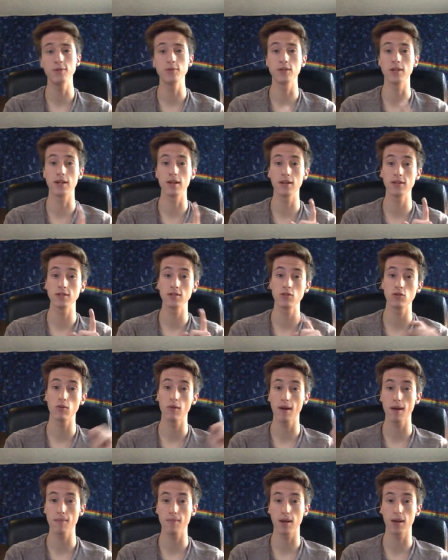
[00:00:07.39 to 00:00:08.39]
using
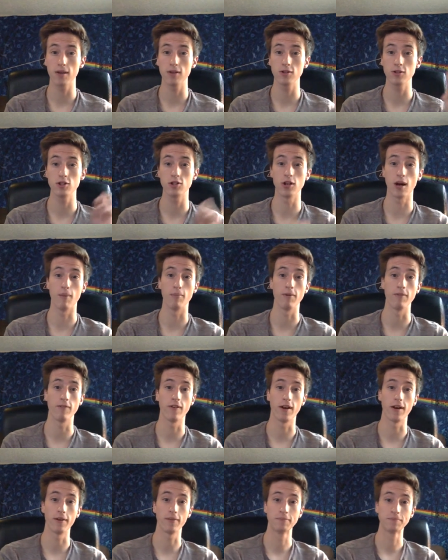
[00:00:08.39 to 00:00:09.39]
Instagram and
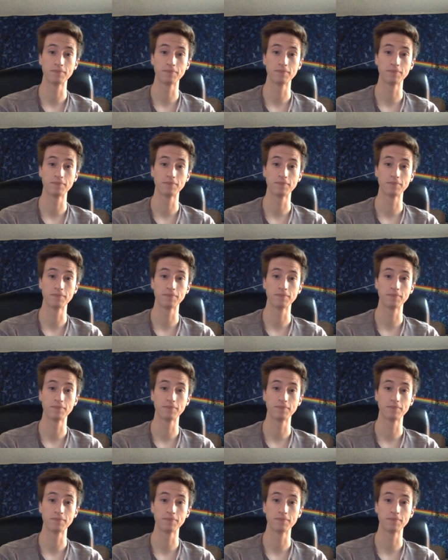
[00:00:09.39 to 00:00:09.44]
Shopify.